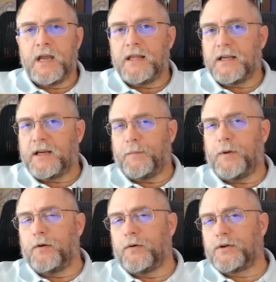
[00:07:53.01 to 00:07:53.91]
the
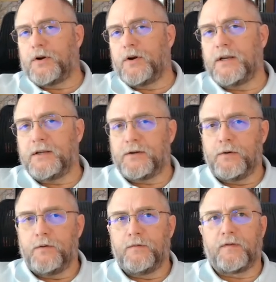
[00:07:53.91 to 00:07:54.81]
computer is going
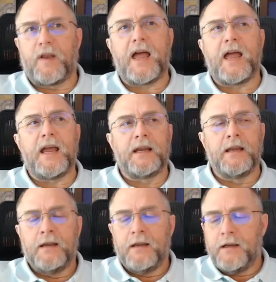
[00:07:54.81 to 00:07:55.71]
to flag
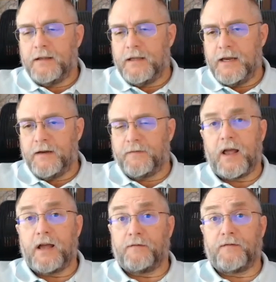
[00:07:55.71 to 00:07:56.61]
the
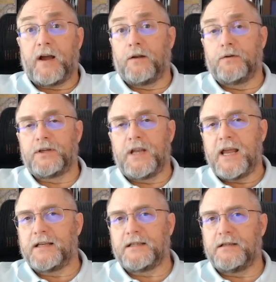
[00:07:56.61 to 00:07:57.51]

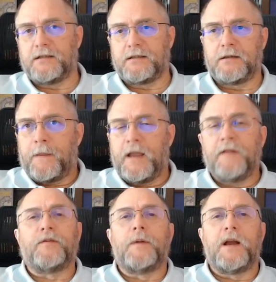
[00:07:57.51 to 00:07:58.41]
phylogeneticist's
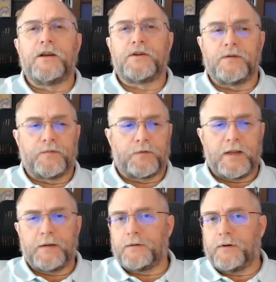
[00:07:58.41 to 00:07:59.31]
information for
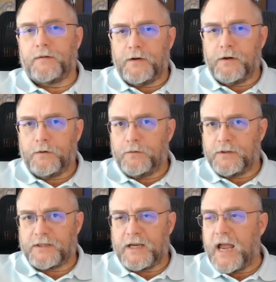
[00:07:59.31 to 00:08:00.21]
them to review, to
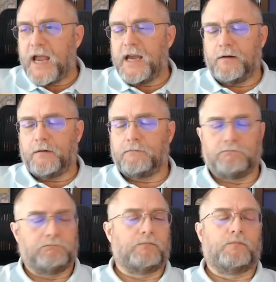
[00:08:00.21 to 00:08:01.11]
say, hey,
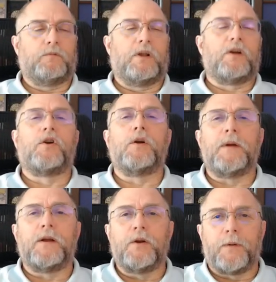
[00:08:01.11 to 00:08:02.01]
there could
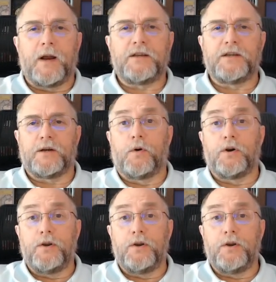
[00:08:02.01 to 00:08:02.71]
be a new branch here, what do you